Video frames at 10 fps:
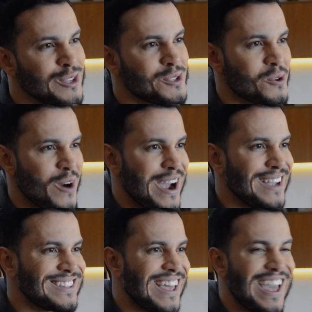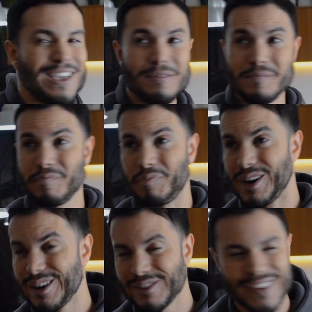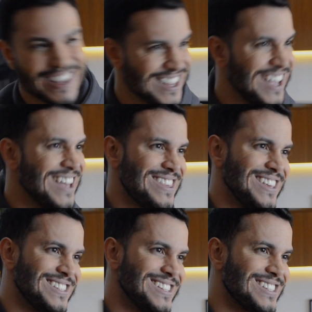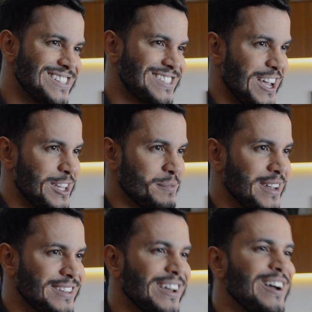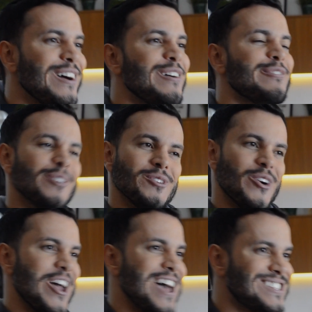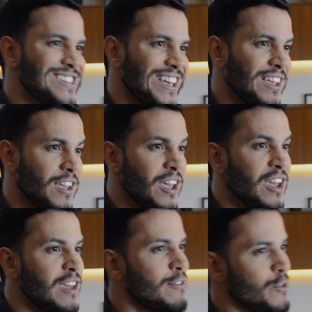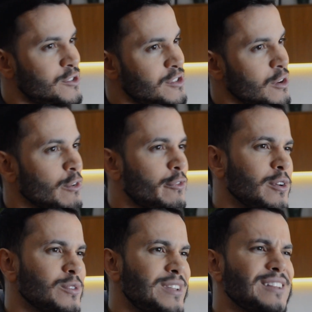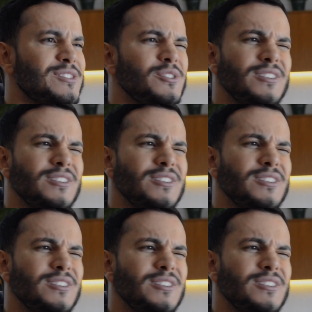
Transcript: to write a perfect thesis statement for your essay. If you still feel that you